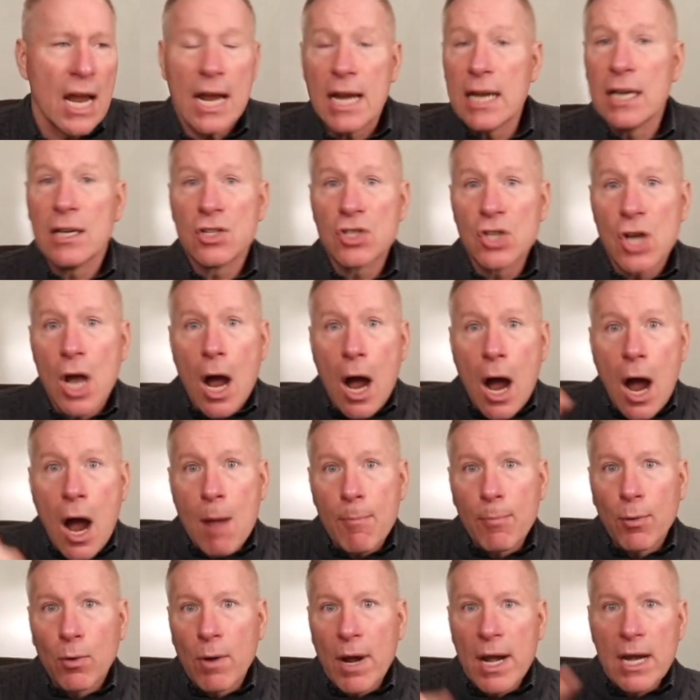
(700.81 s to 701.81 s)
Is
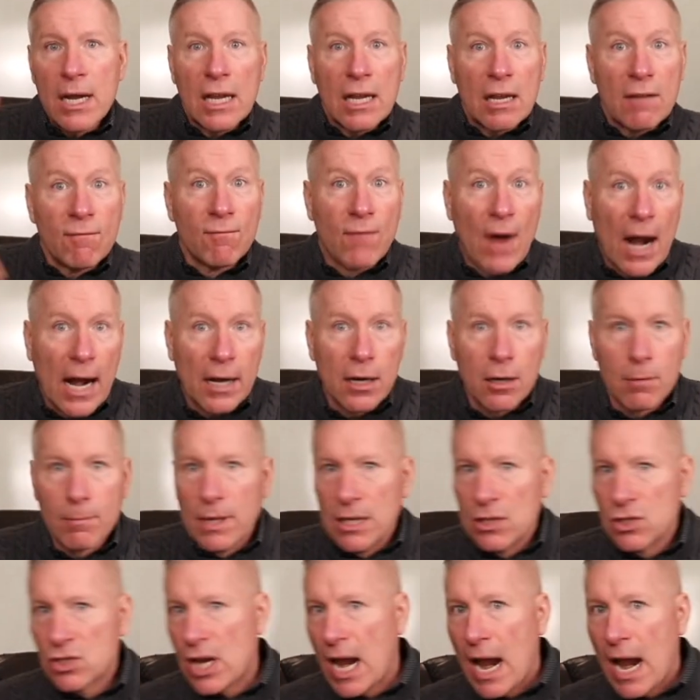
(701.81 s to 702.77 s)
operating environments,